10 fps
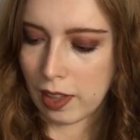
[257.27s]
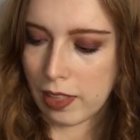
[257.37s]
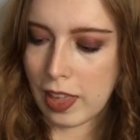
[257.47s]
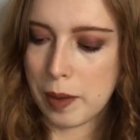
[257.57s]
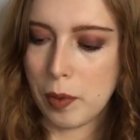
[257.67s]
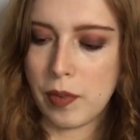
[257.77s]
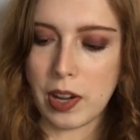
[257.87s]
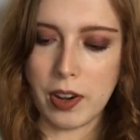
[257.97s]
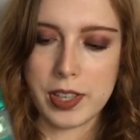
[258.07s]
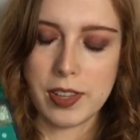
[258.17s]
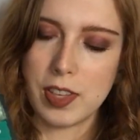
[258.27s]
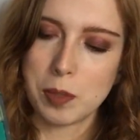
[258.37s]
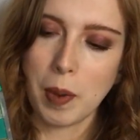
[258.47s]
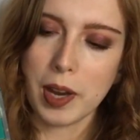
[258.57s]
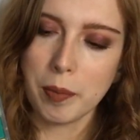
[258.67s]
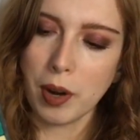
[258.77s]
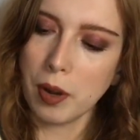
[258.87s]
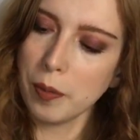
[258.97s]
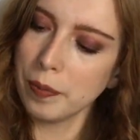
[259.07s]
Then moving on to this bottom row,